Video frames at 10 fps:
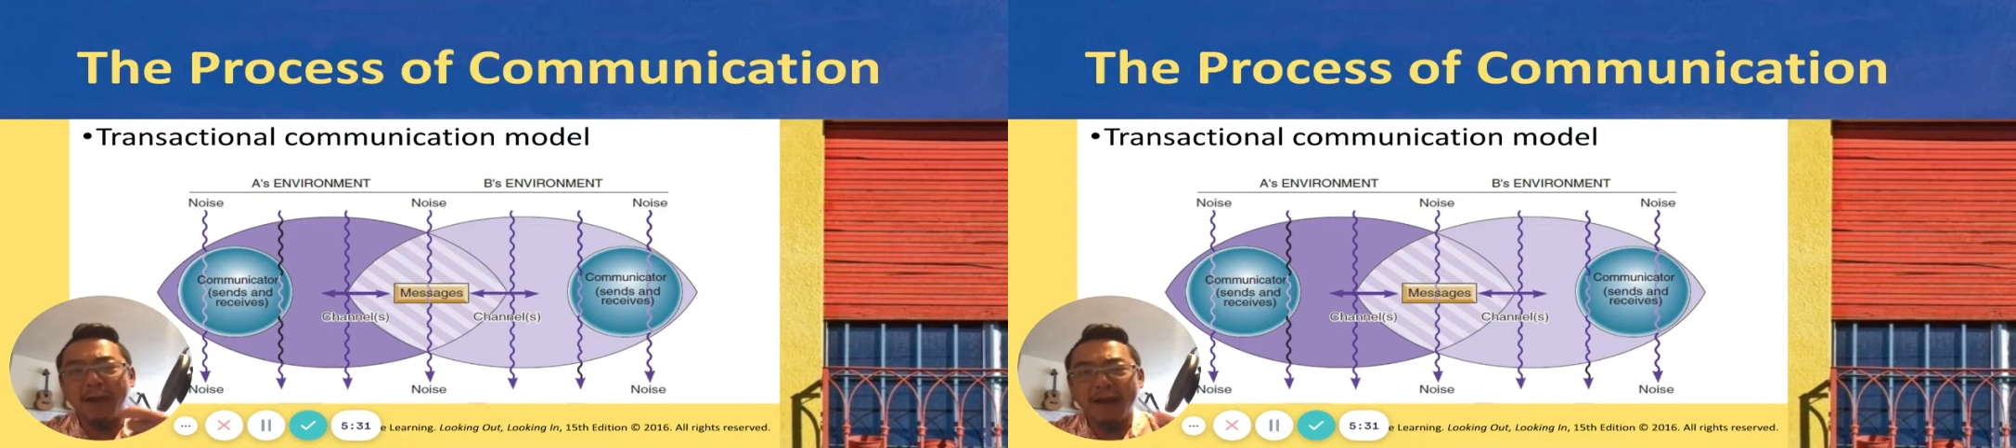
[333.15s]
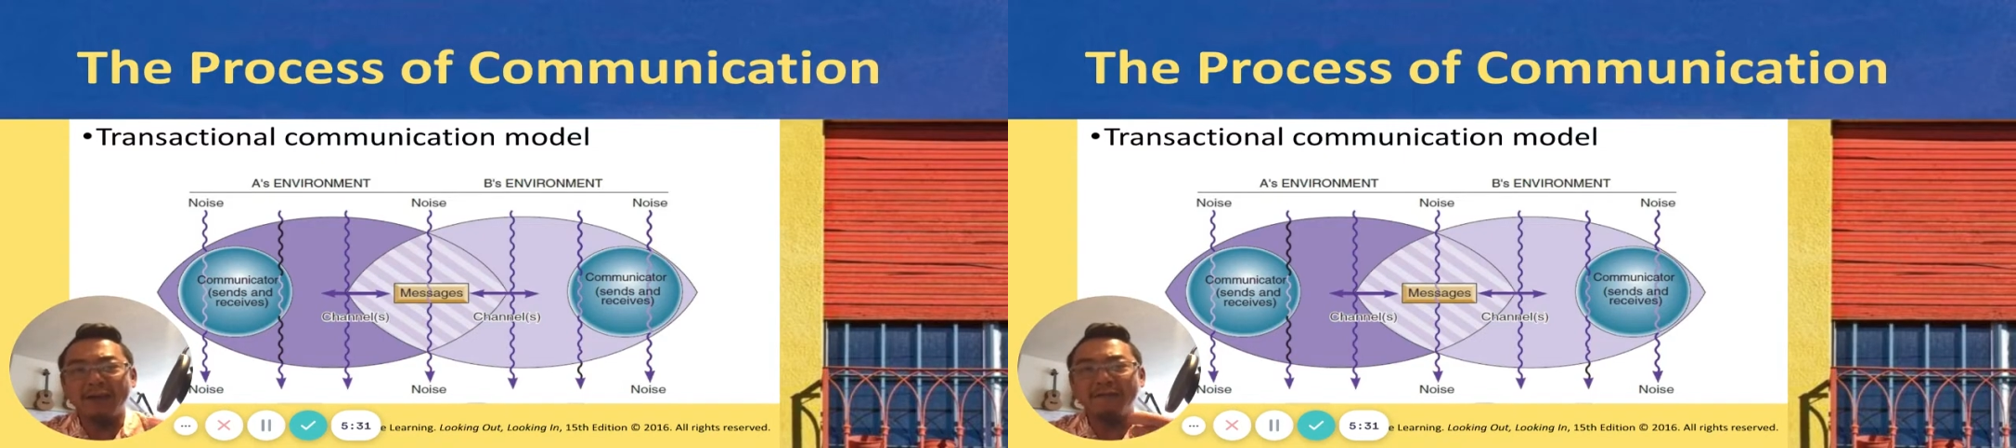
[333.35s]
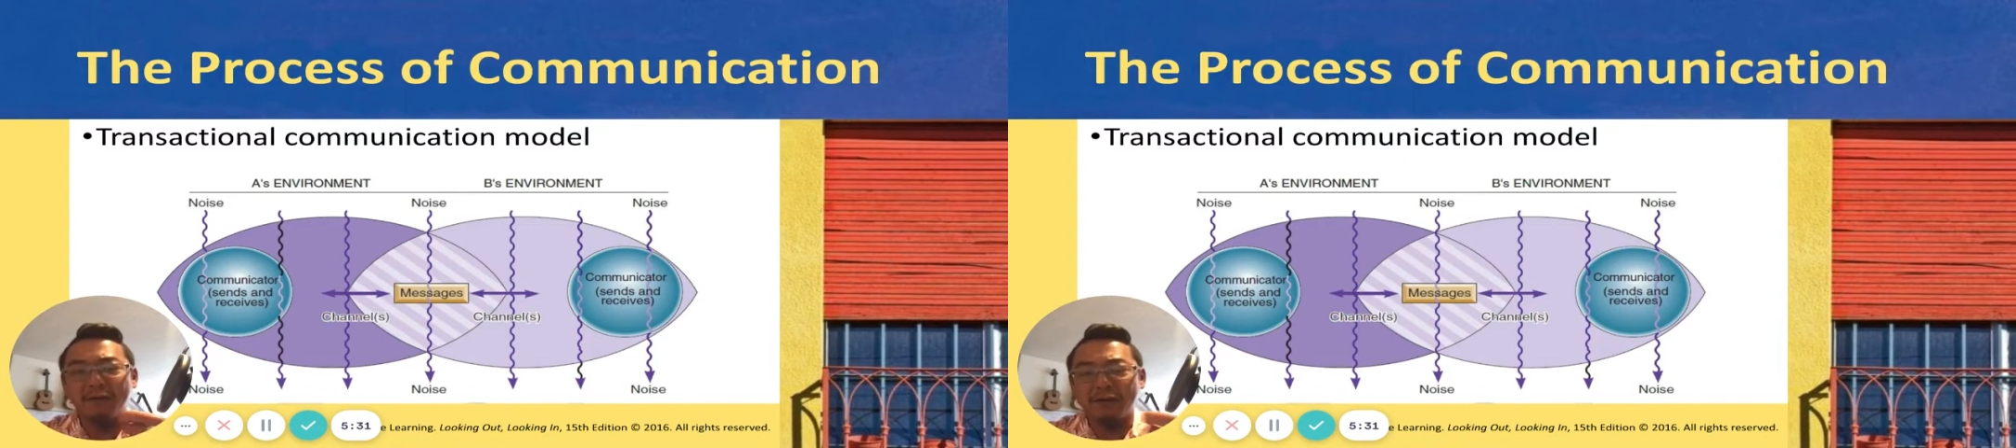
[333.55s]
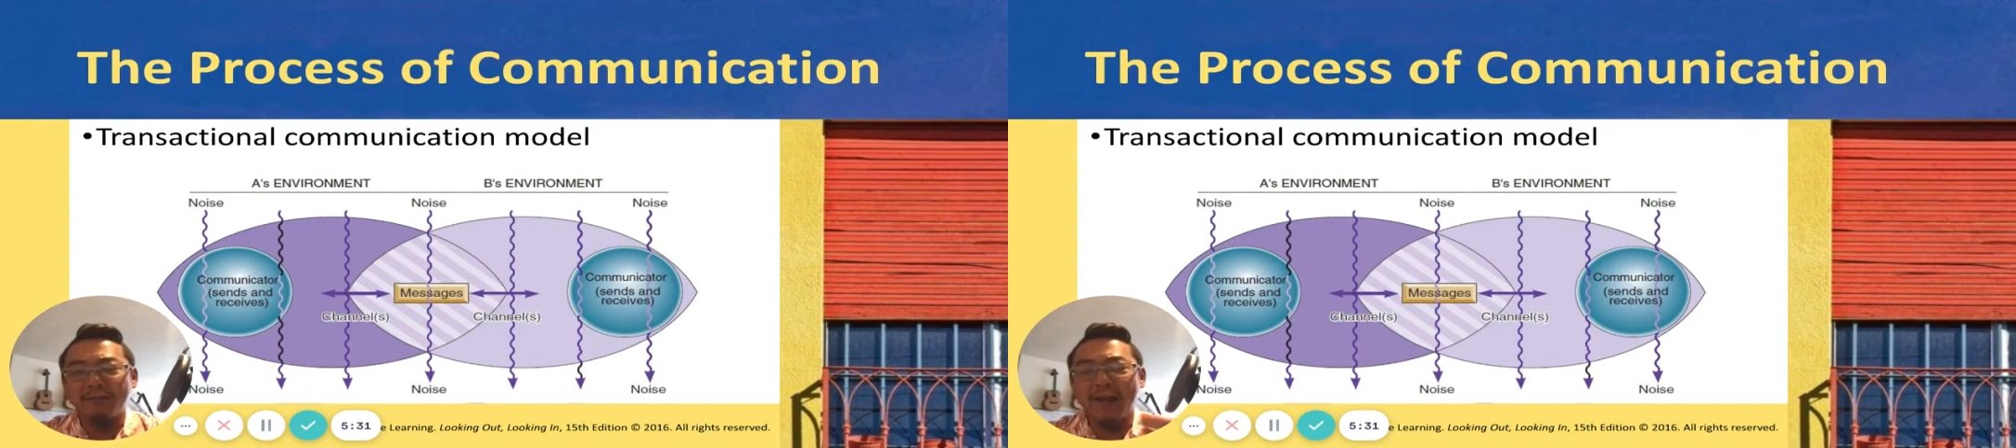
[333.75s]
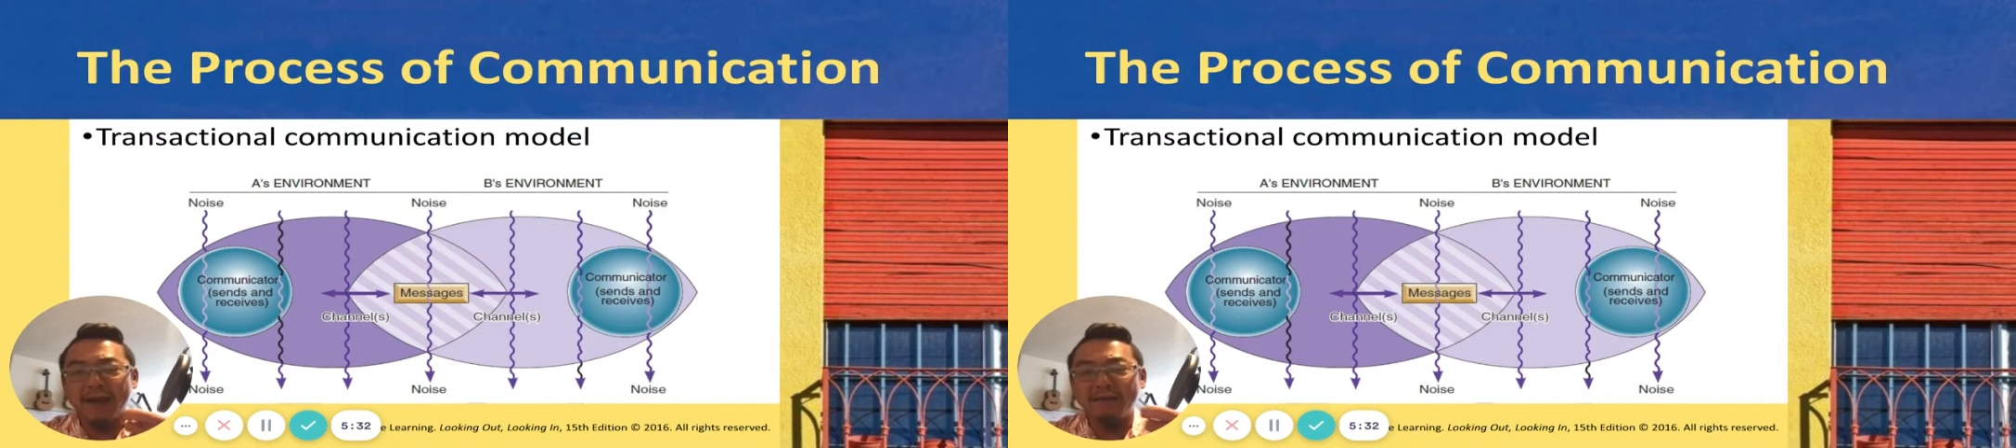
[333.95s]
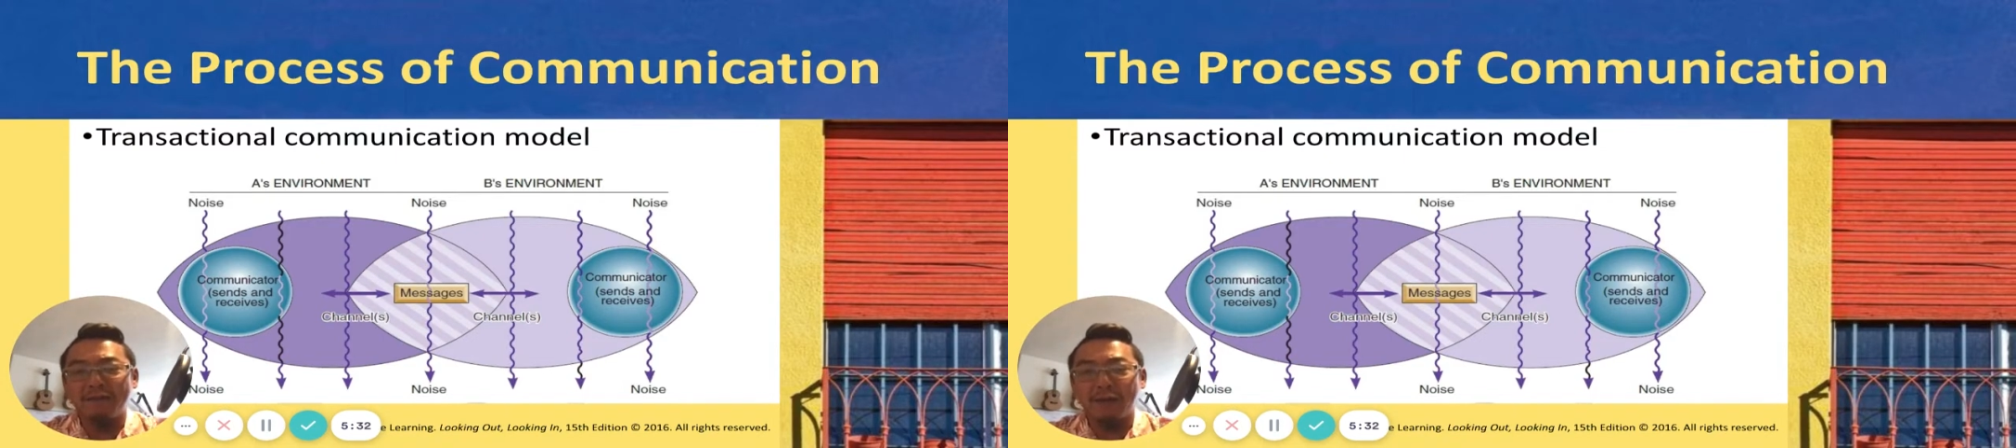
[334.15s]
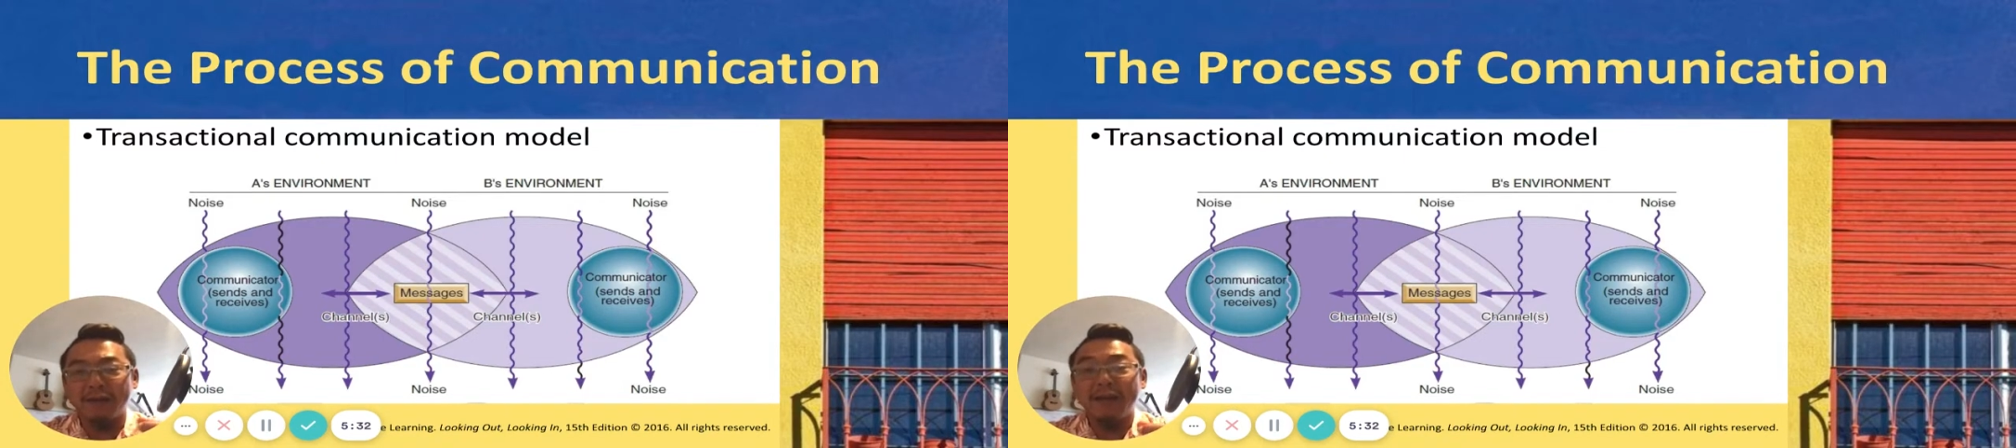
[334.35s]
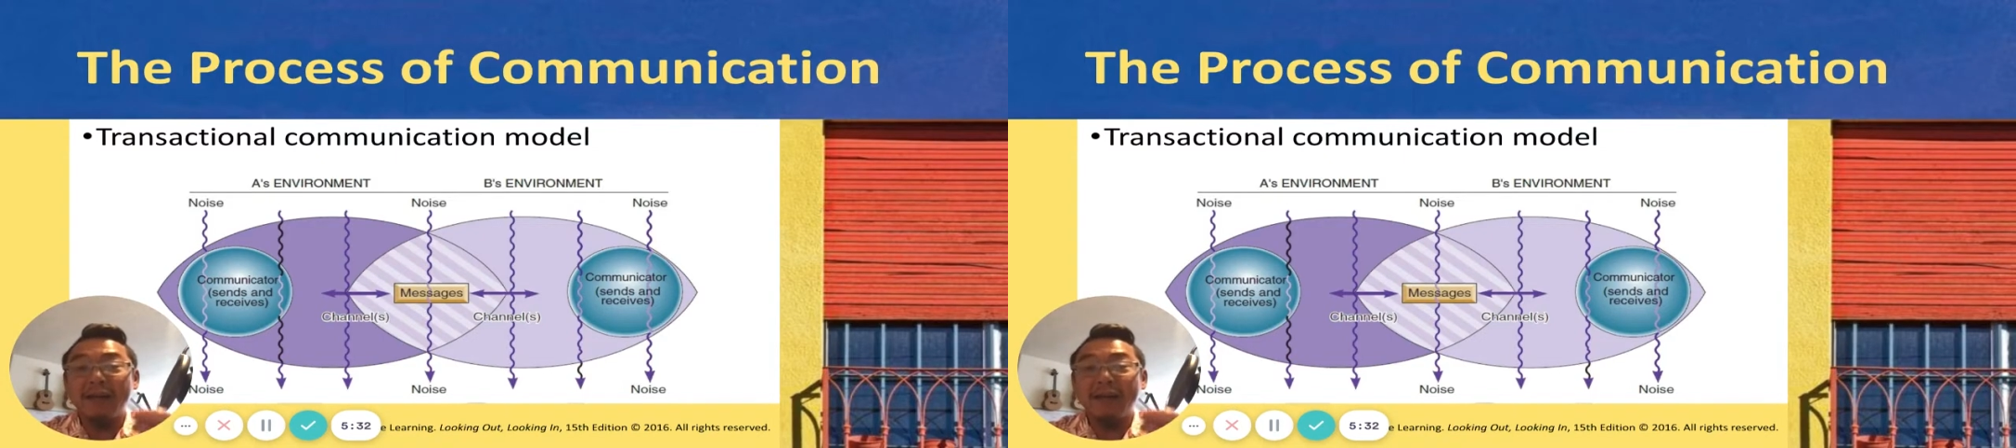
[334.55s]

back and forth, back and forth.